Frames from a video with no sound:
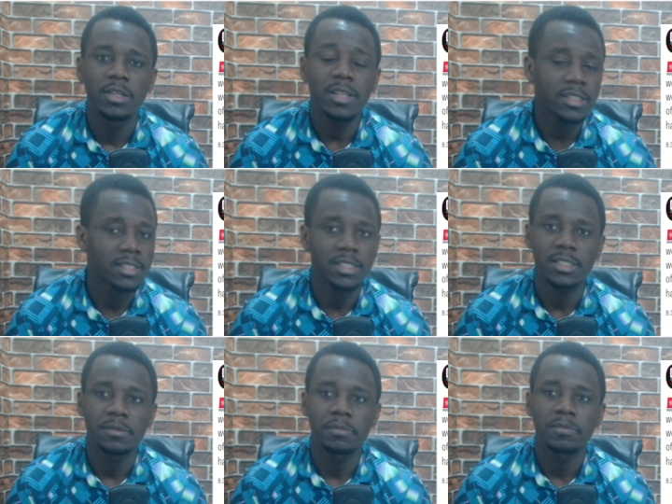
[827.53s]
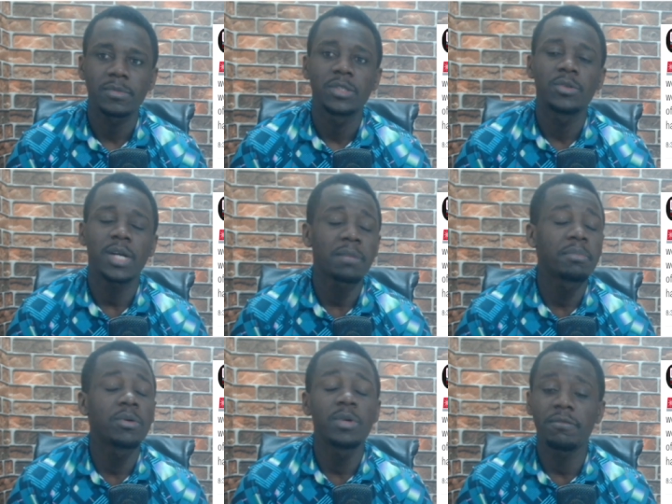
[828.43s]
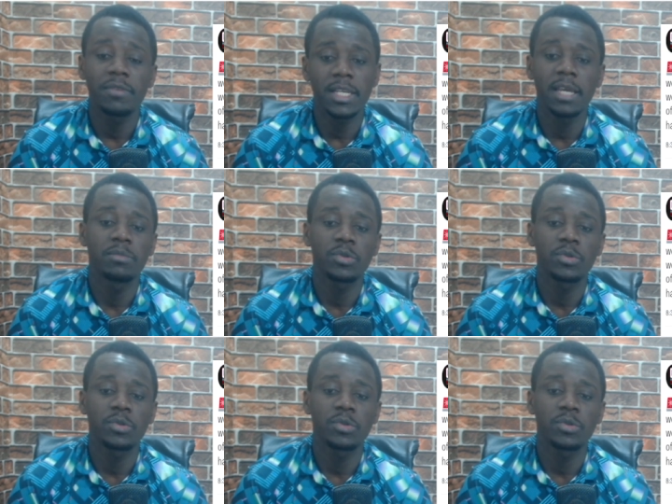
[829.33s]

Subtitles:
That's it. You can't be good every game.